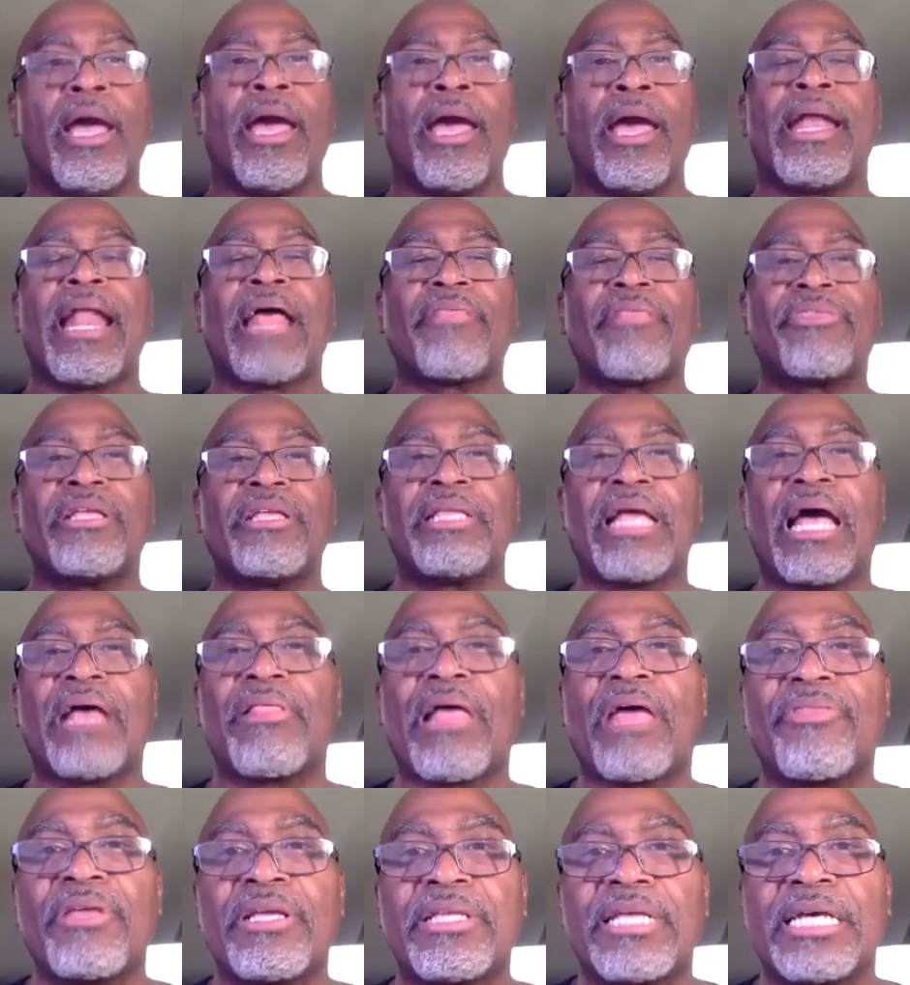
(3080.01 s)
And I think
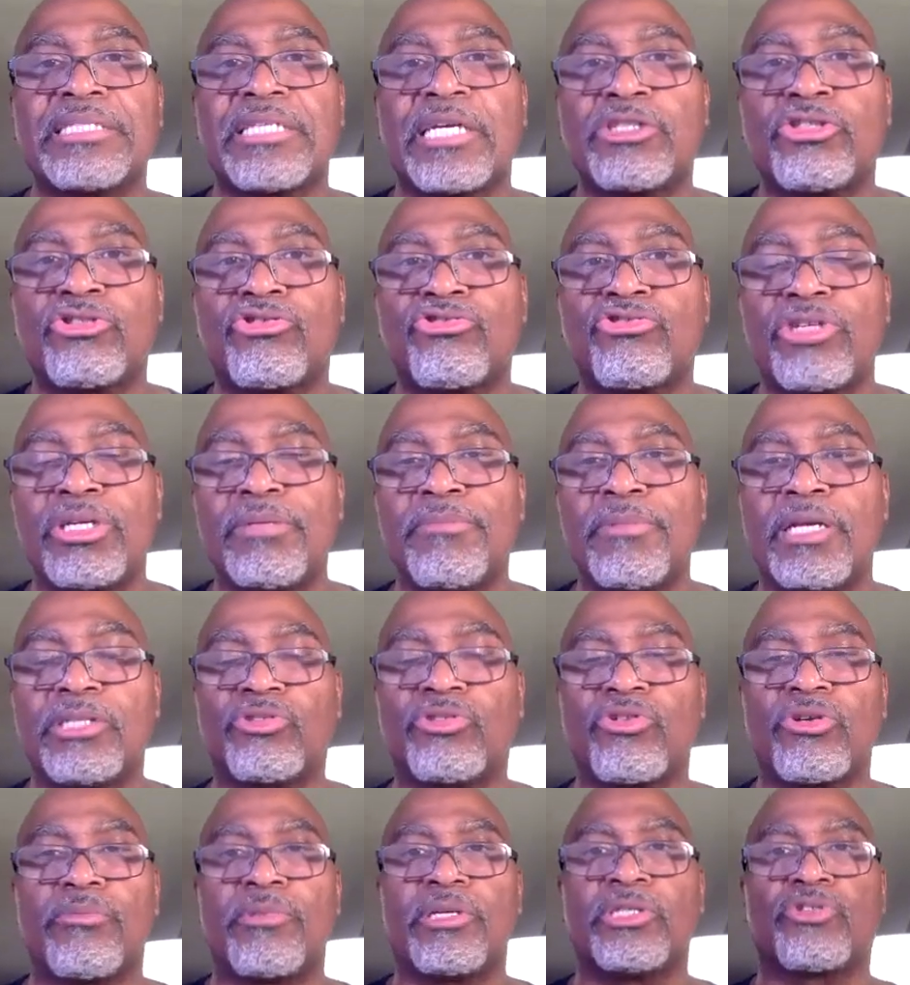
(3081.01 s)
that's extremely,
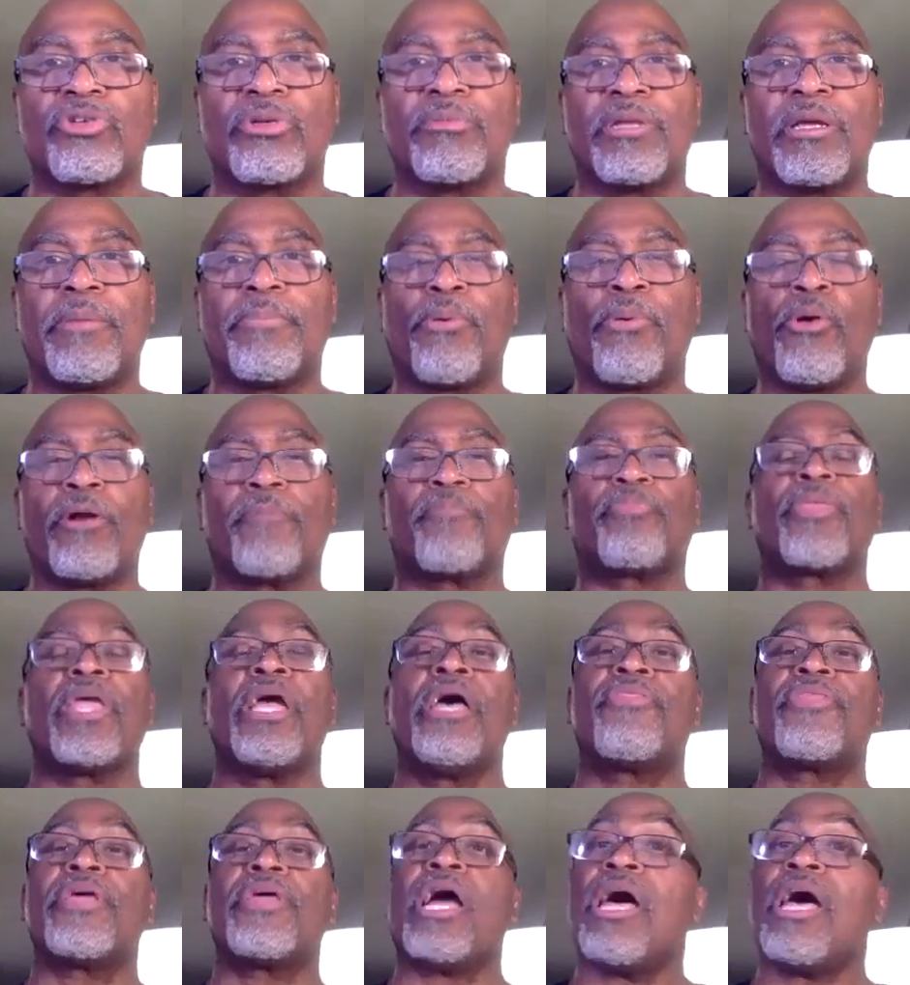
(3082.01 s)
extremely, extremely important.
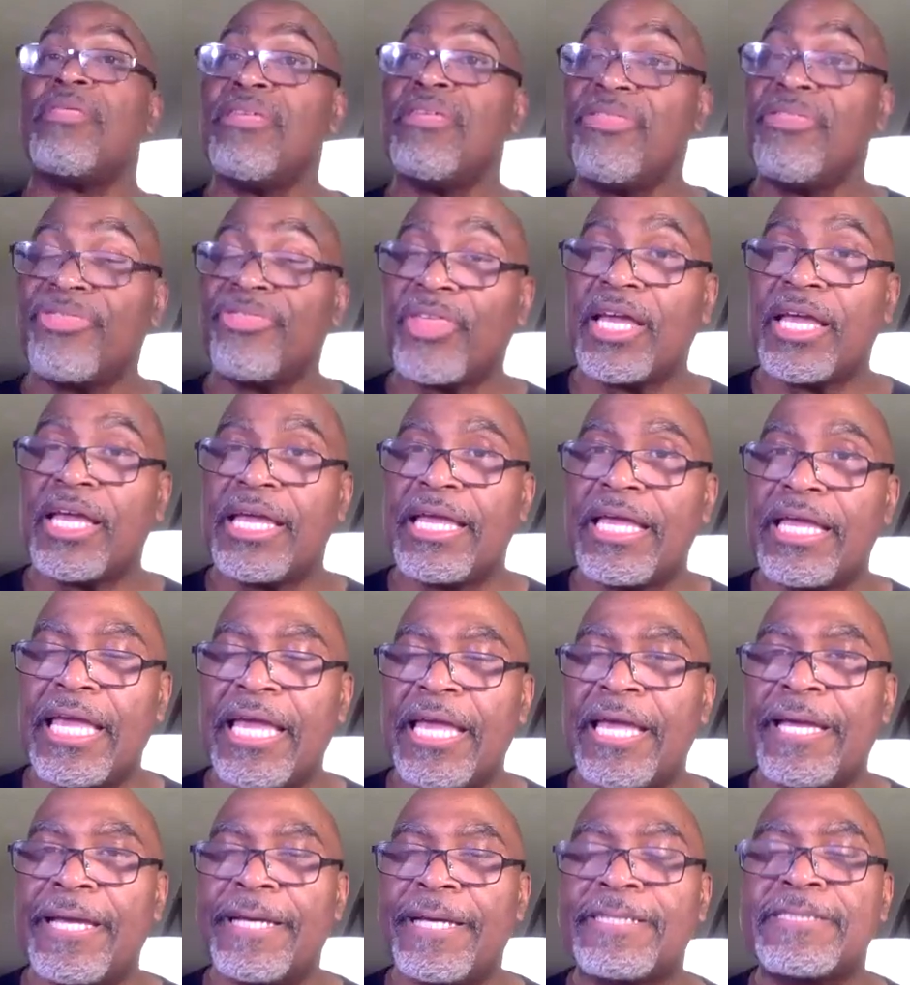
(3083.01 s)
The other thing
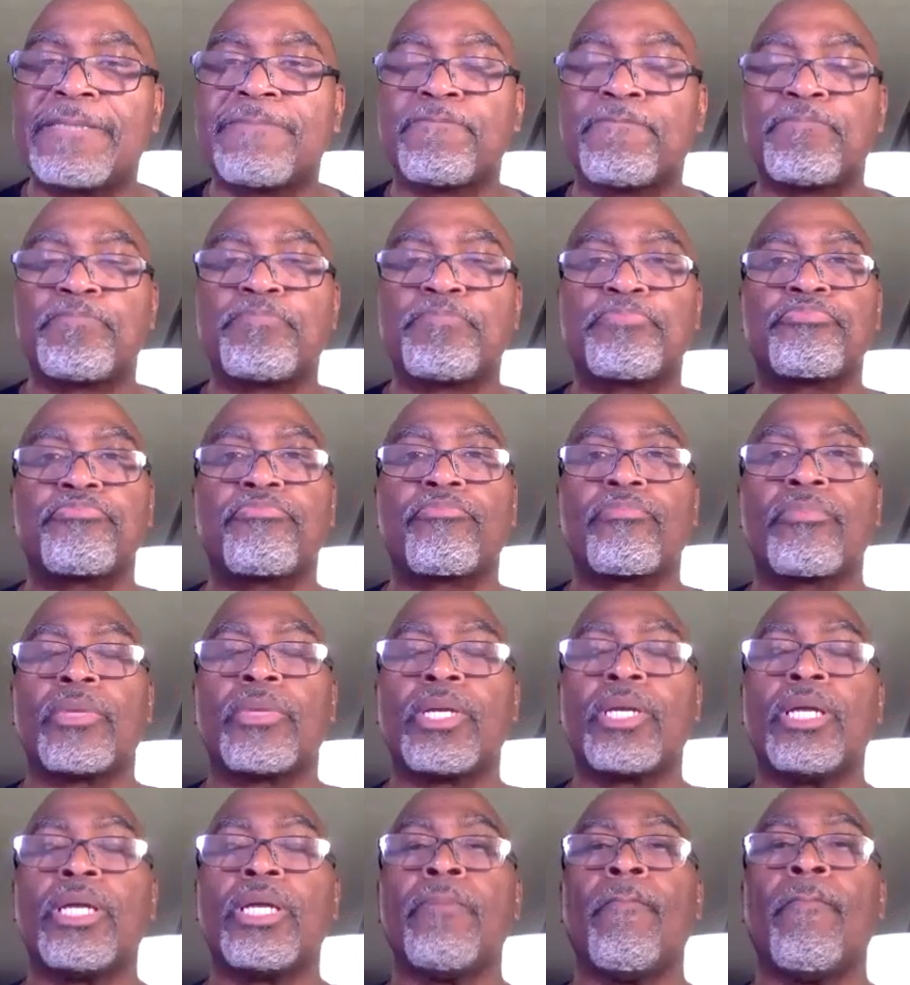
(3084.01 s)
is,
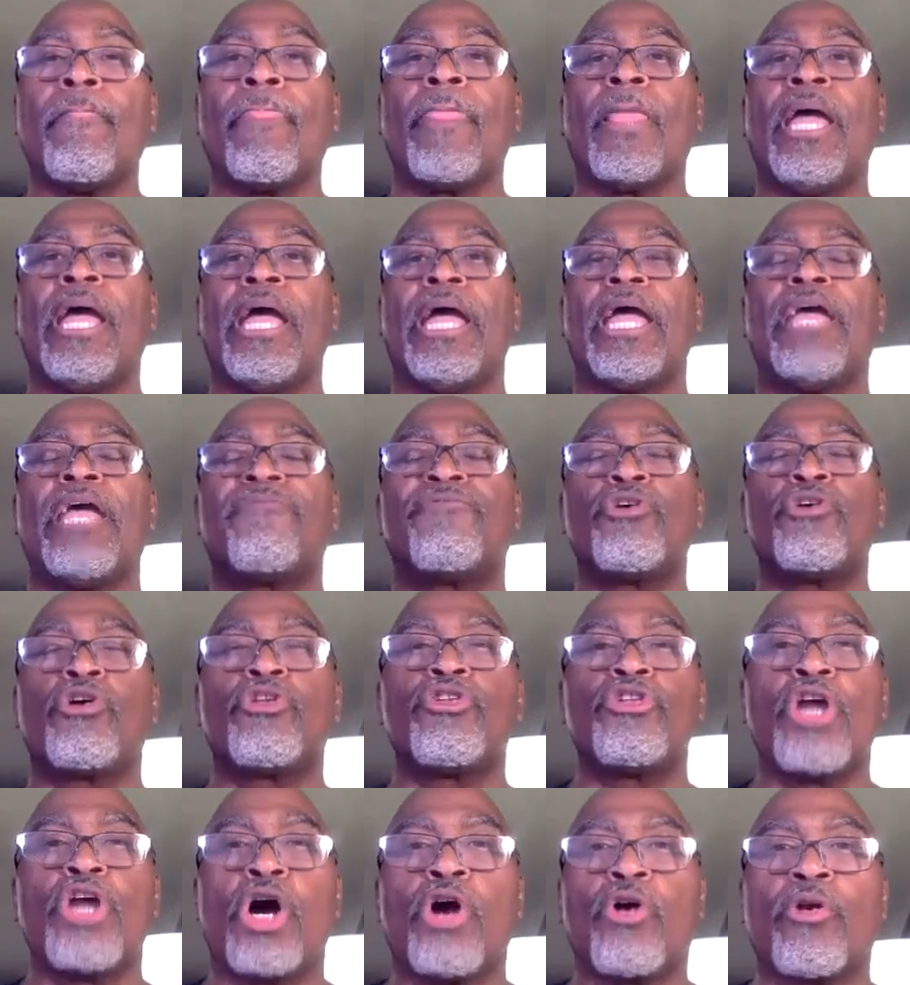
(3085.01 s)
if you'll
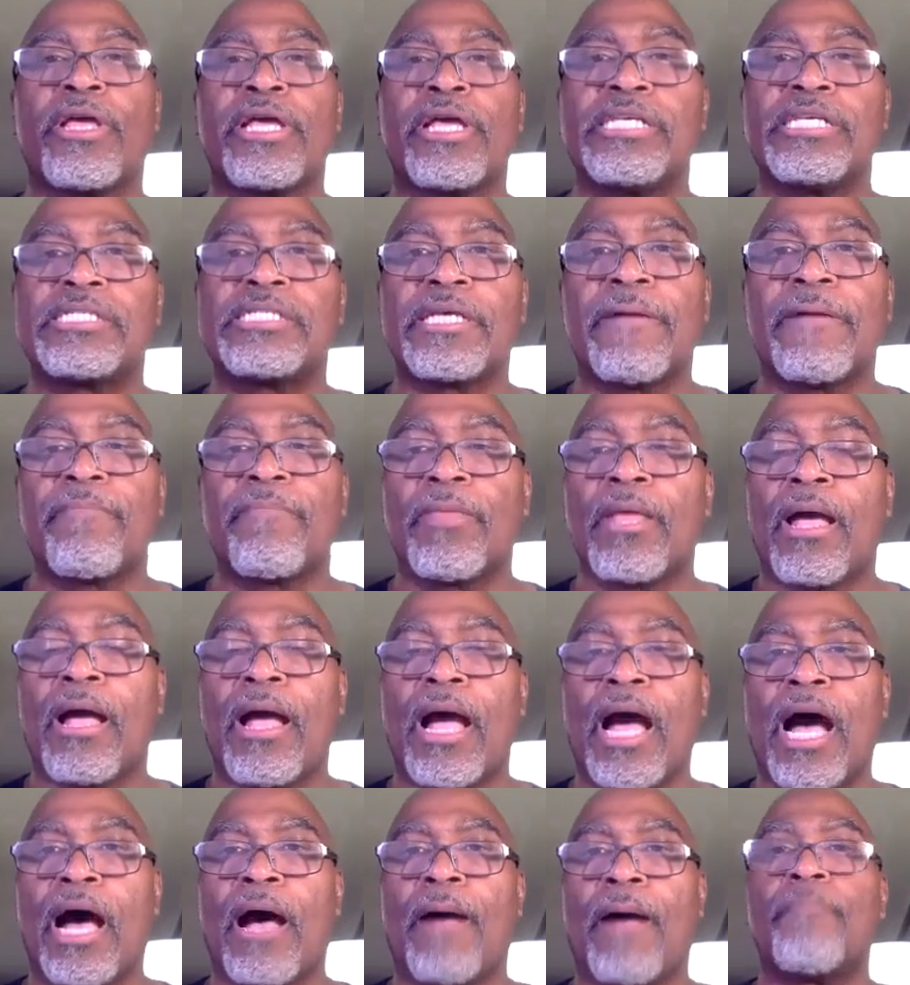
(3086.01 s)
notice,
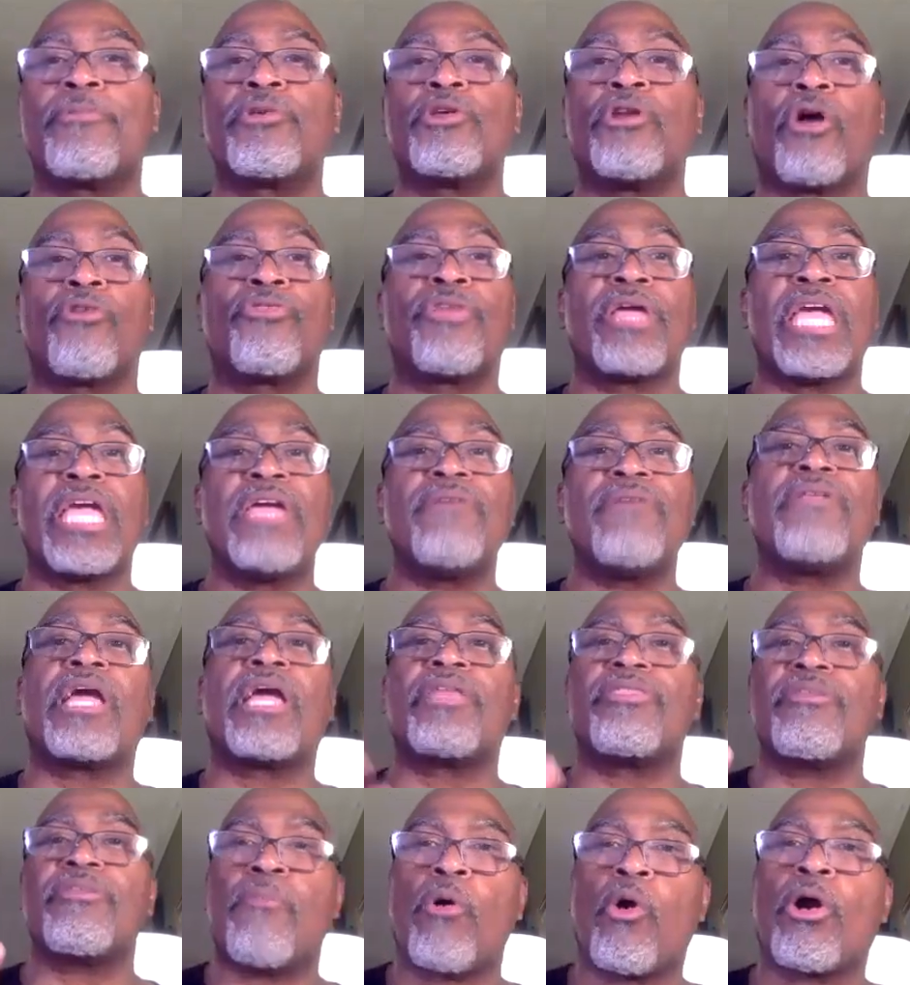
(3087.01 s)
you know, the evening
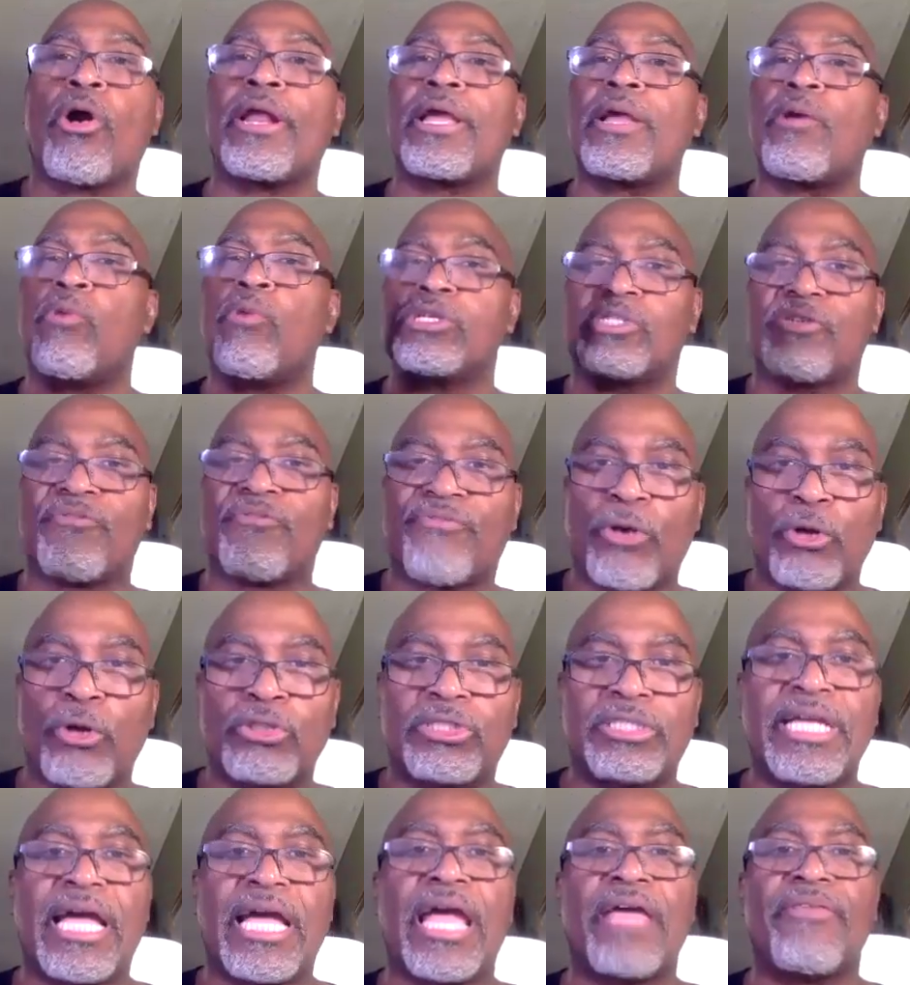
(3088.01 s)
and the morning was the
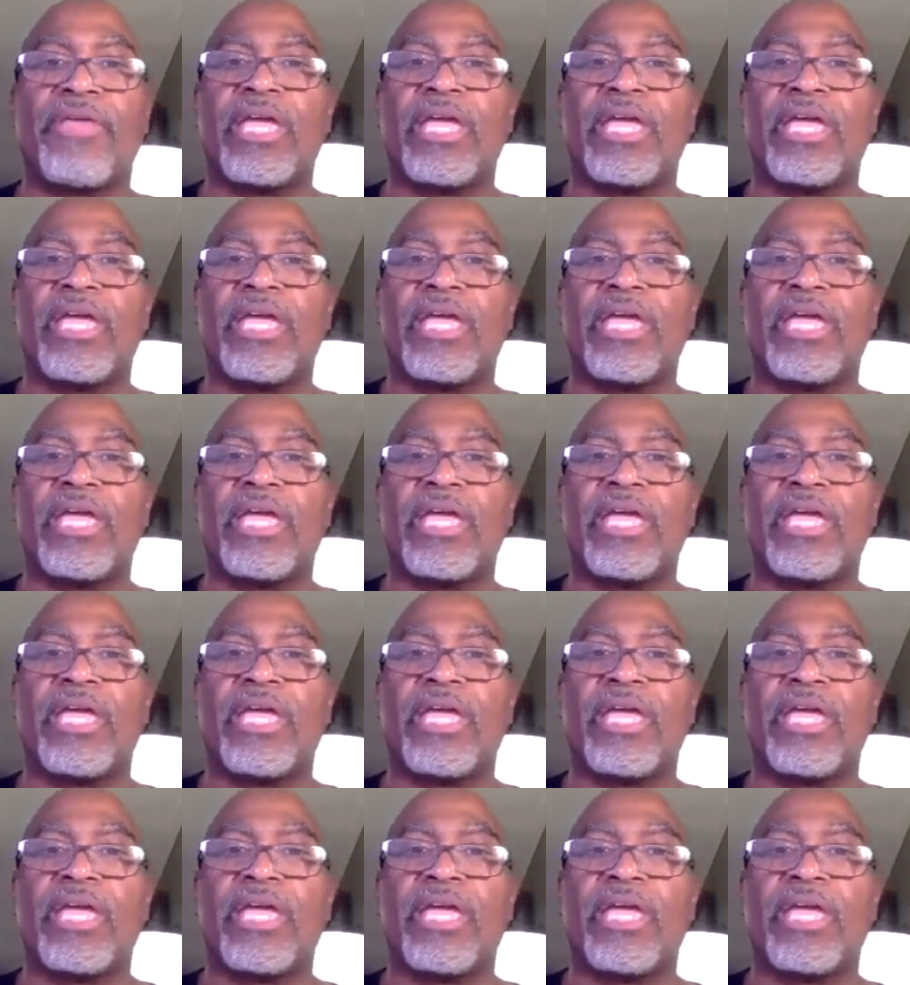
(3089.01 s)
first day.